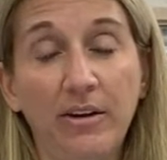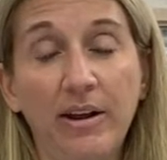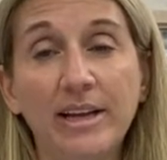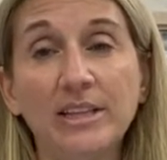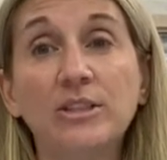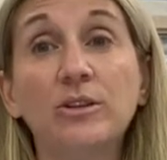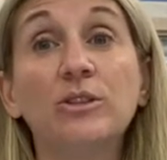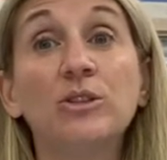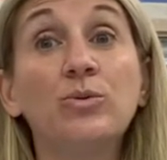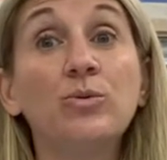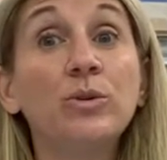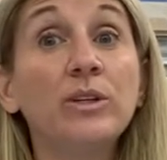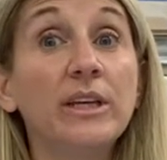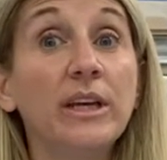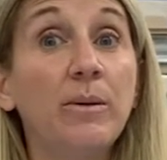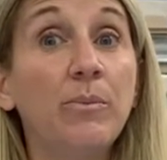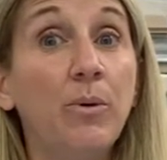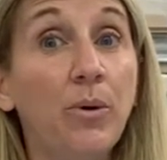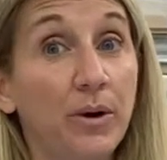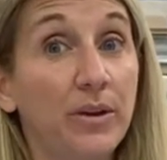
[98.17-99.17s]
Okay, so it's really
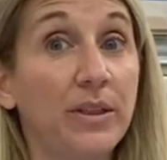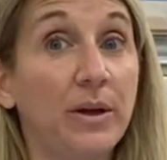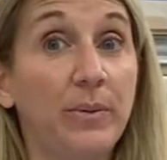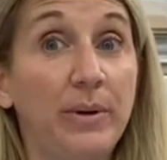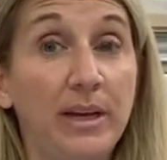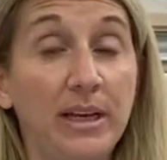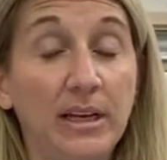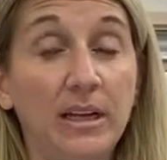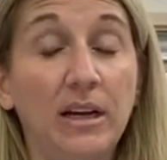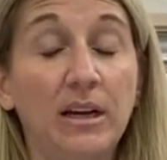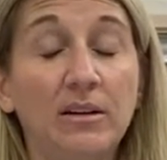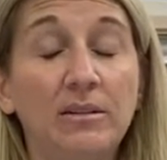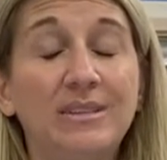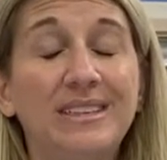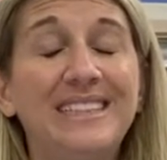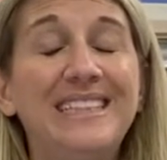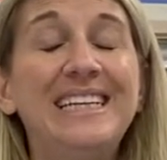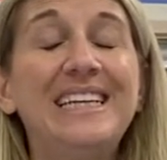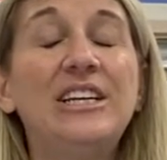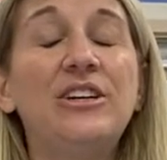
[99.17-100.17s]
important that we uh,
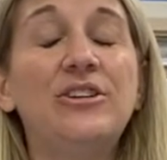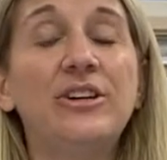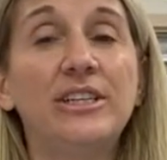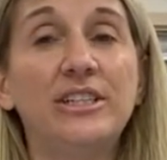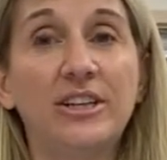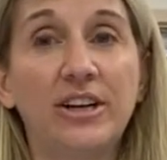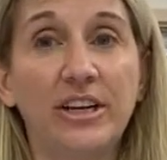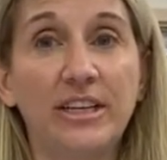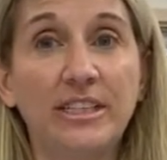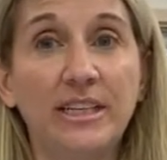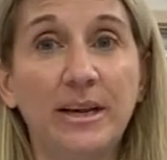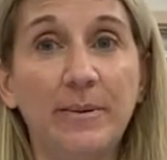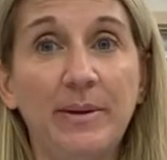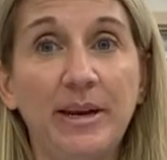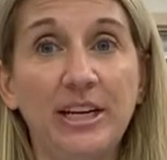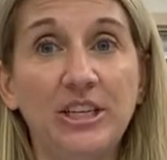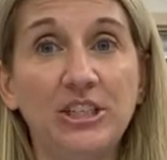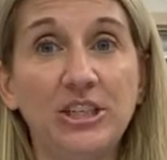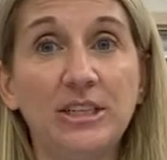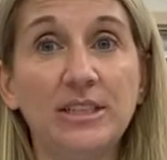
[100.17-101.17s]
decrease our
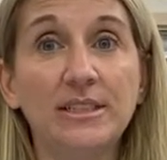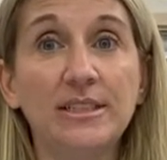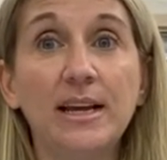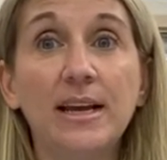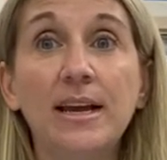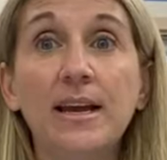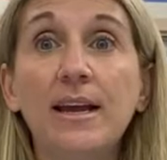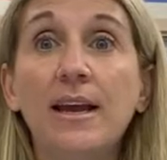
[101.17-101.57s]
contaminations.